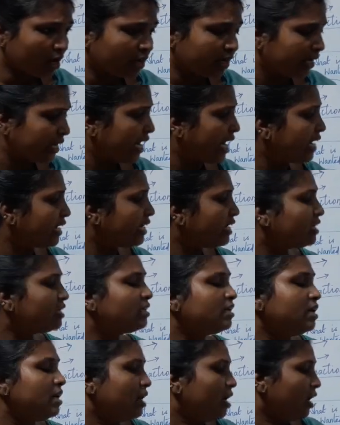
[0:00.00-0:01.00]
creating
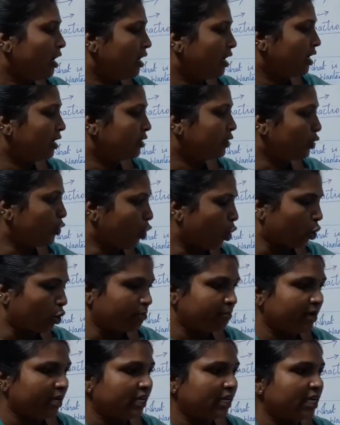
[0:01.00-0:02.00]
the
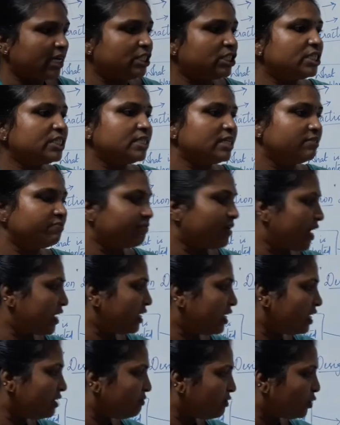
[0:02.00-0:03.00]
documentation, and
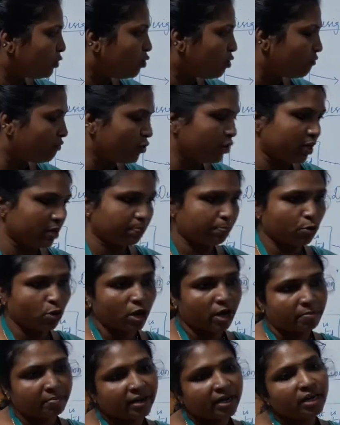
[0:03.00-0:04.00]
finally we go for
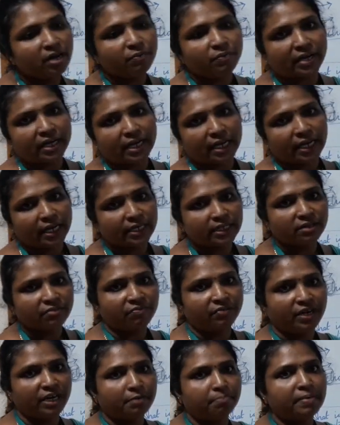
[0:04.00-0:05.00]
deployment. We collect the
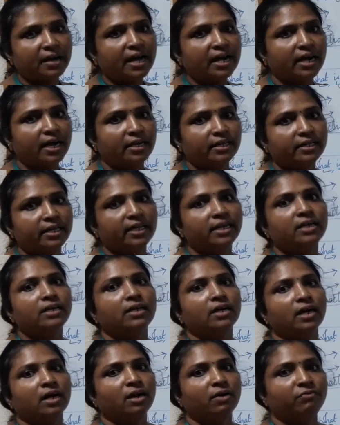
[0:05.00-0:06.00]
feedback and then
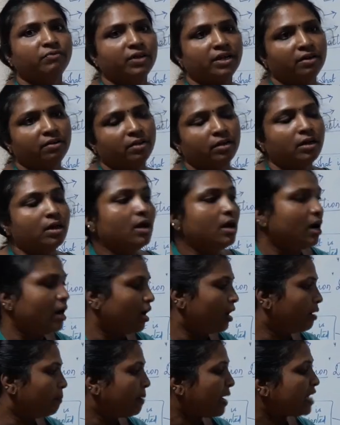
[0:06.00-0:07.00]
we
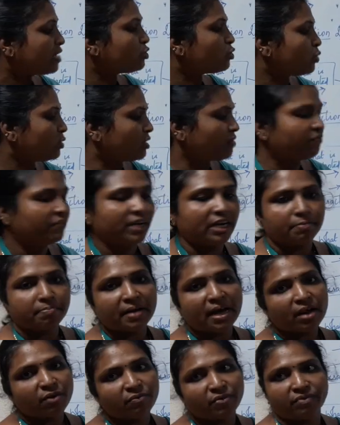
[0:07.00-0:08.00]
based on the
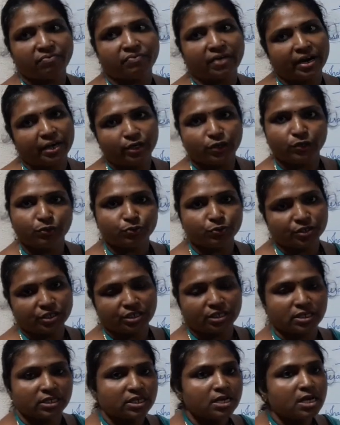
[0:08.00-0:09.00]
feedback we fine tune
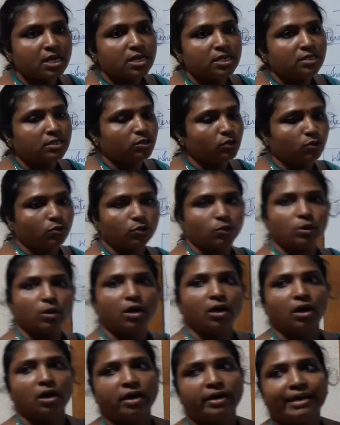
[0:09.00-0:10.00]
it. So
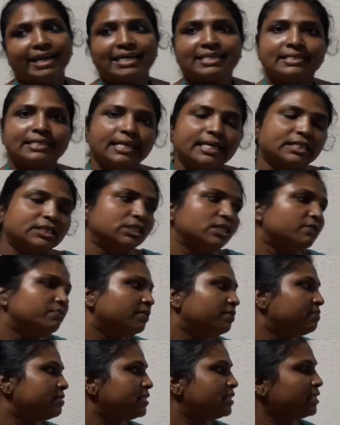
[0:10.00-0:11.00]
next lecture
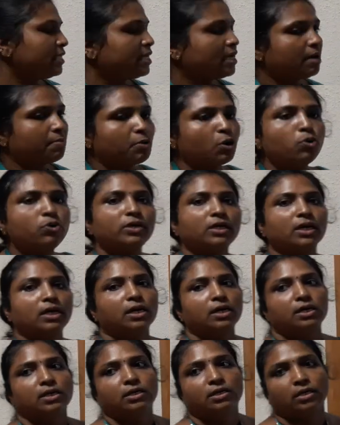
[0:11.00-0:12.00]
we will see about
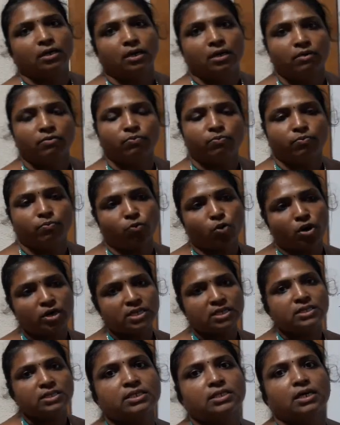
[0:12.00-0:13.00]
what
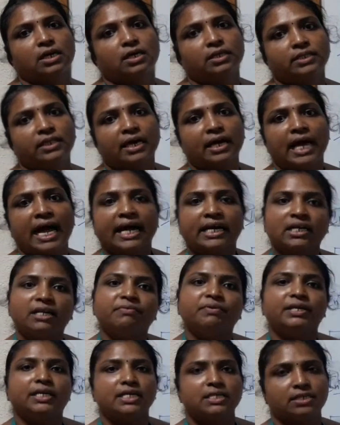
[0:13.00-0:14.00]
the
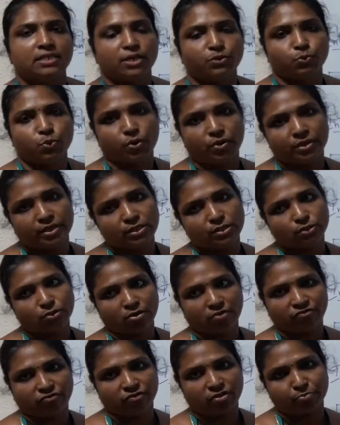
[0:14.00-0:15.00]
activities involved in
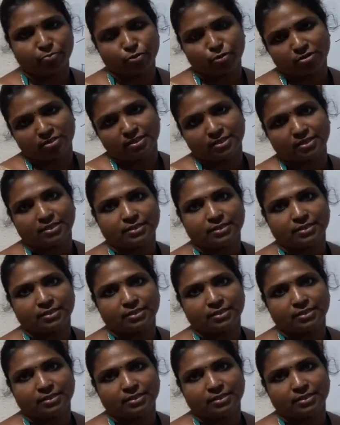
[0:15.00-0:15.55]
software process.